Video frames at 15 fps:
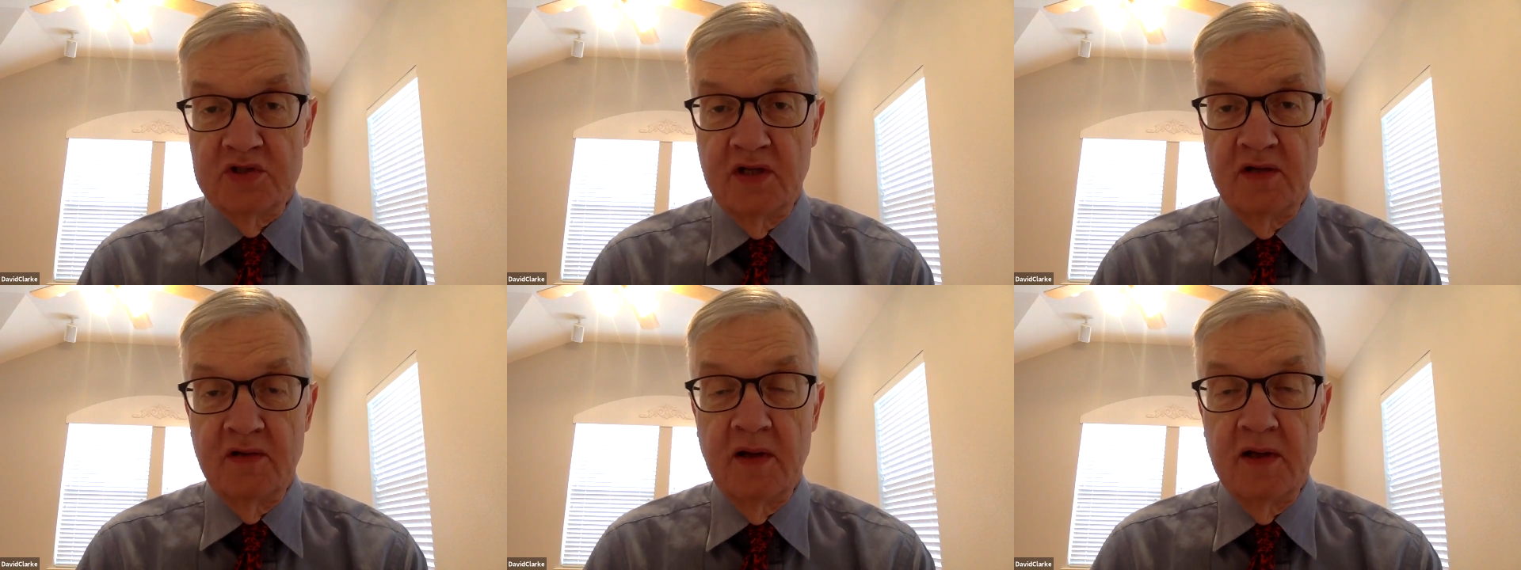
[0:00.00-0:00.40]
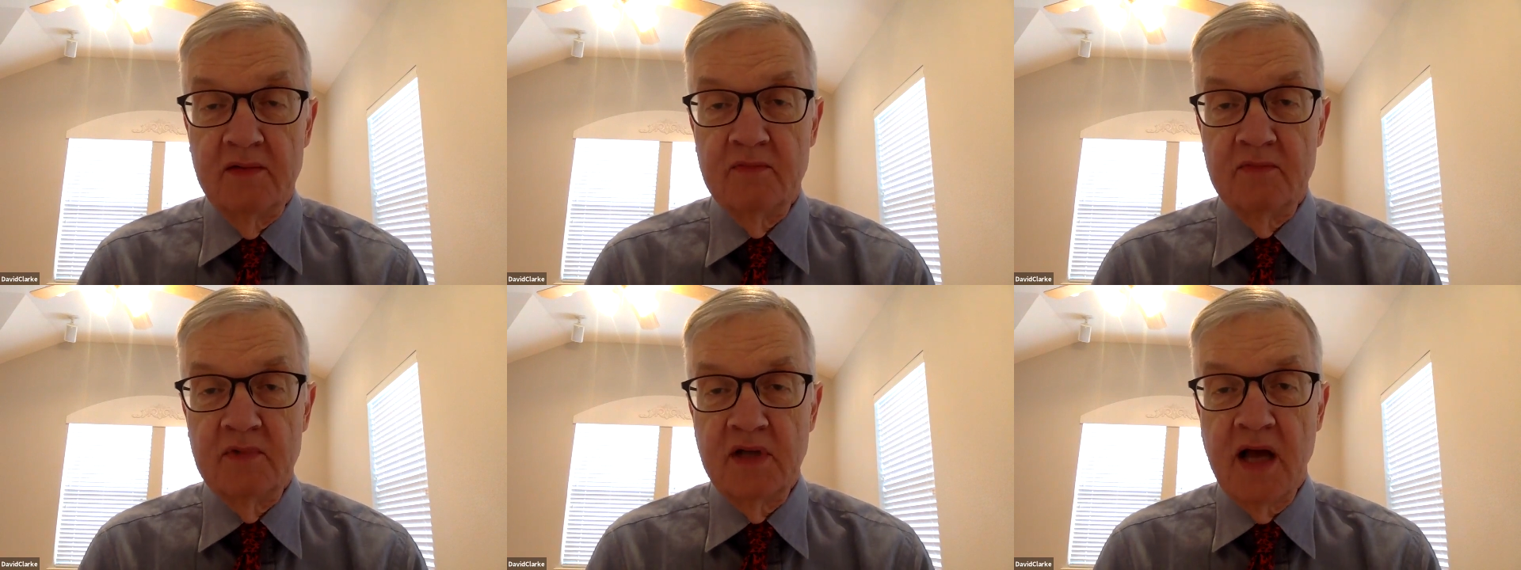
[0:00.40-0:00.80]
And
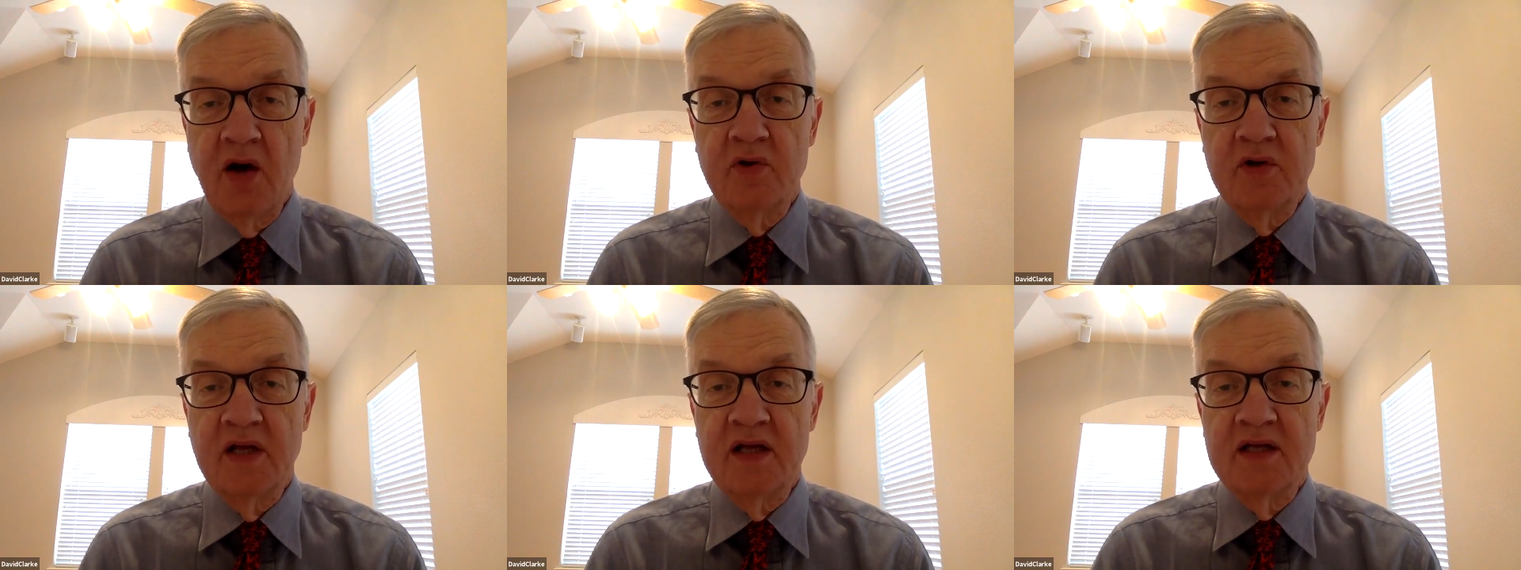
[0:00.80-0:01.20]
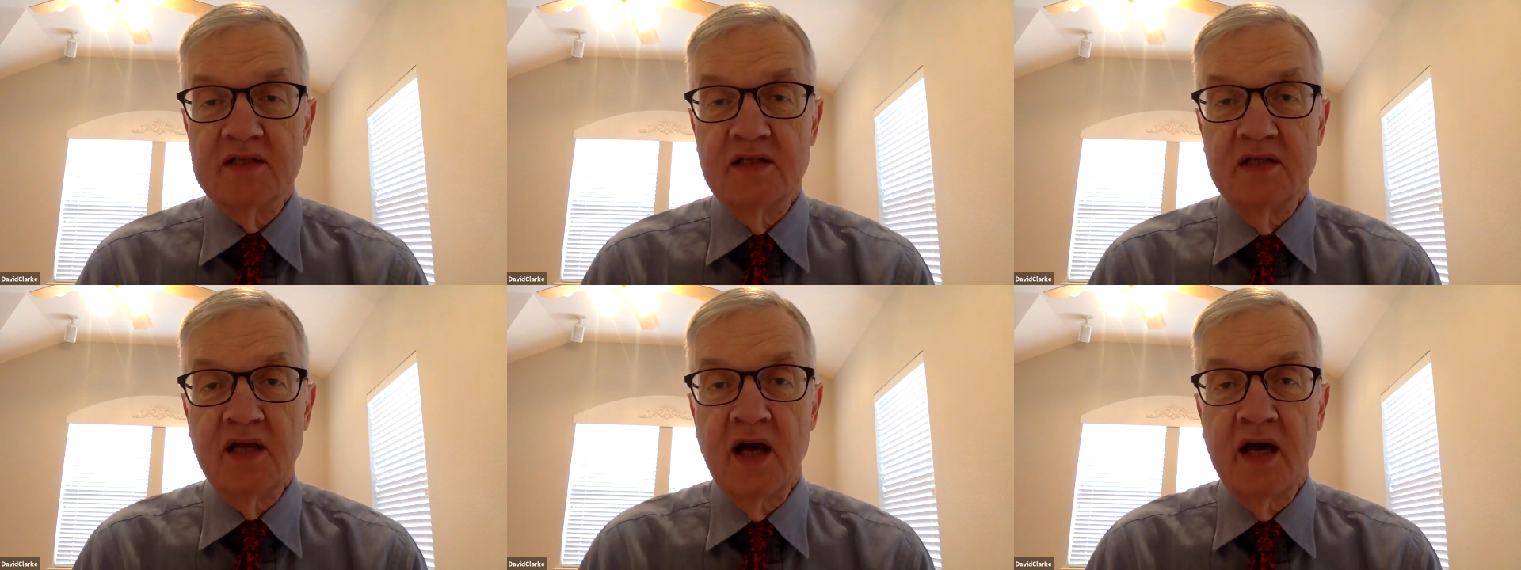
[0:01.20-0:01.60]
nowadays,
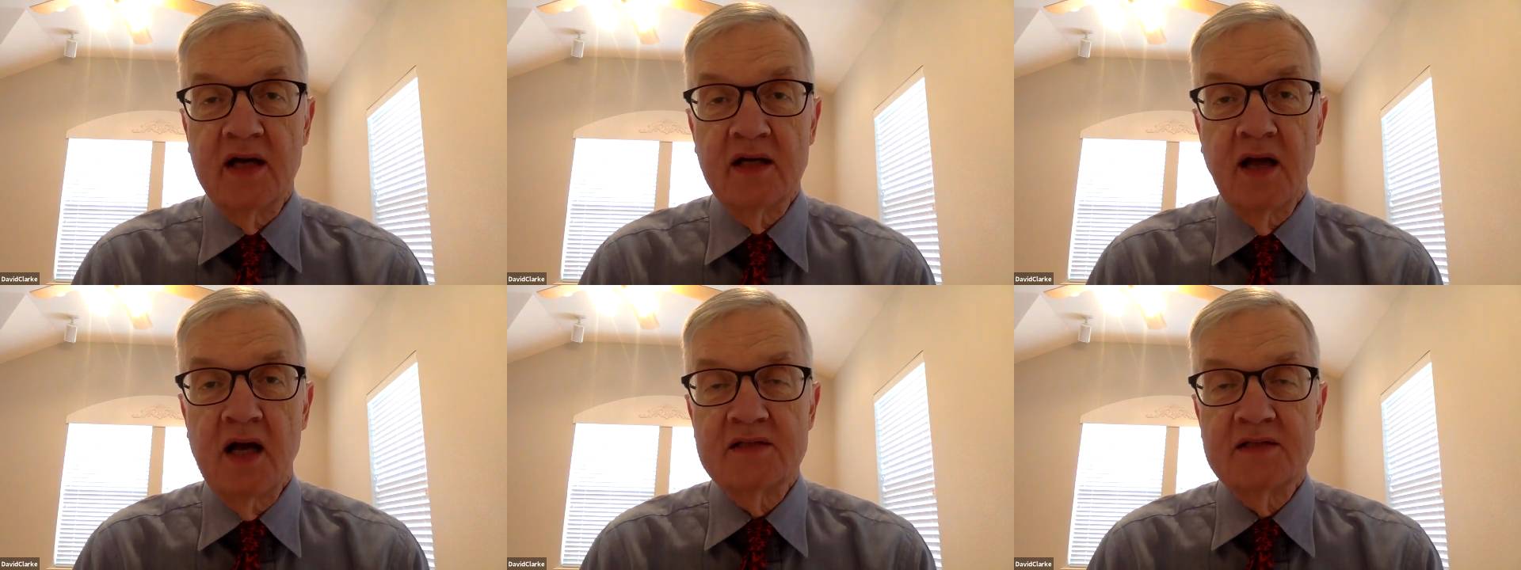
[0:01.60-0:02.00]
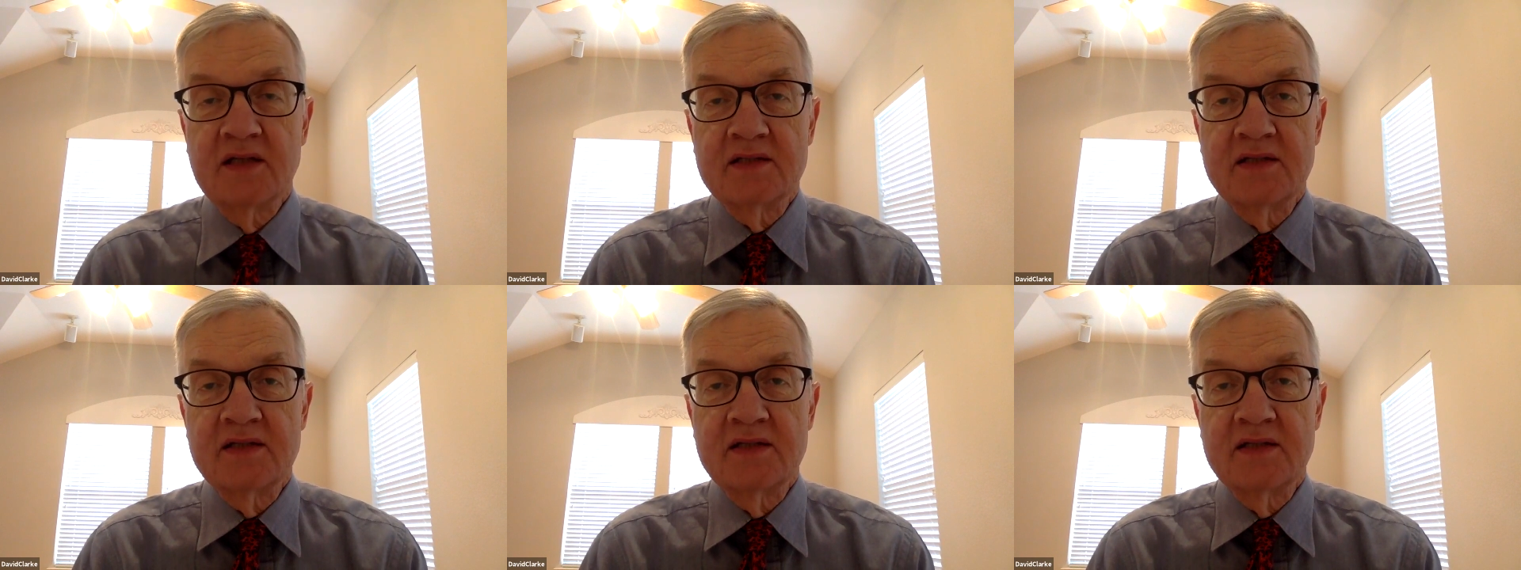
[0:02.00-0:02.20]
the diagnostic